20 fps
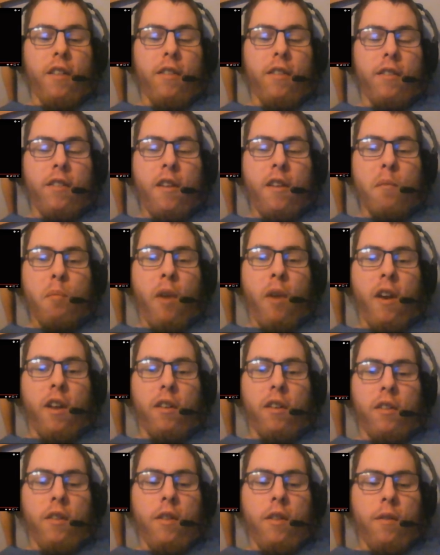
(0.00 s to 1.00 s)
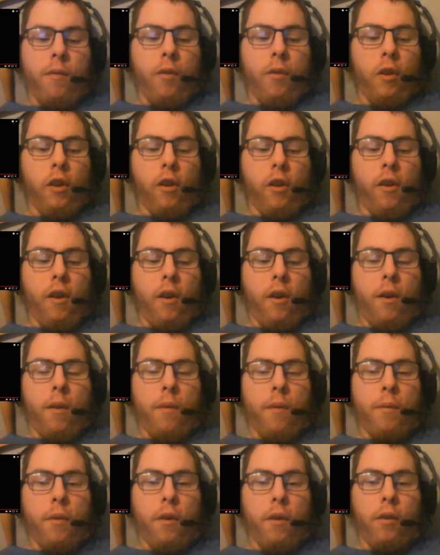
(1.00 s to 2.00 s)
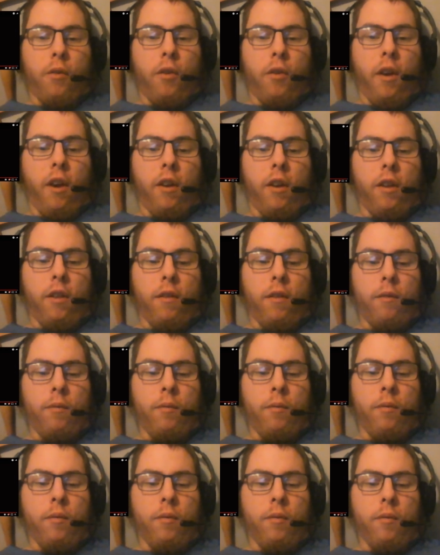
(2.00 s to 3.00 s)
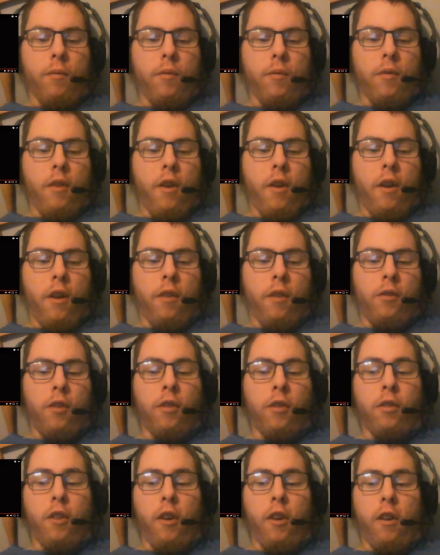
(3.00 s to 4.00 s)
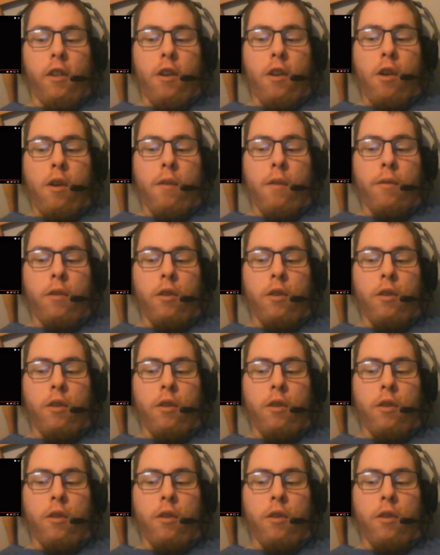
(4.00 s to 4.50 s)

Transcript: Not bad for your uh, first track and uh, just starting off